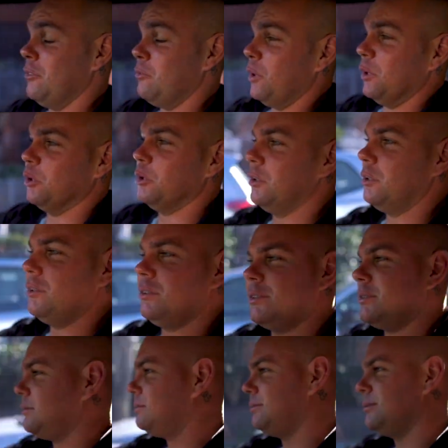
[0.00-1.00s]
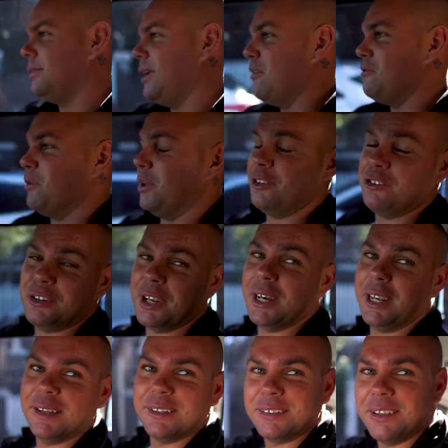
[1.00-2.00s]
If we lose, everyone's
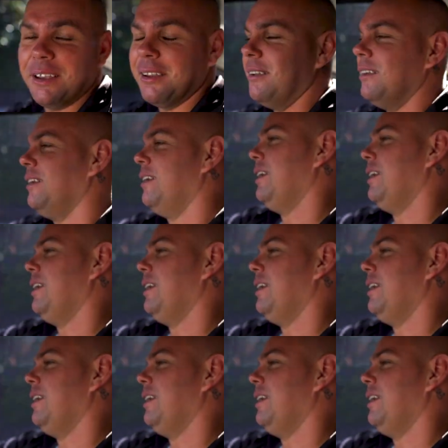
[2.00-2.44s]
shitty. So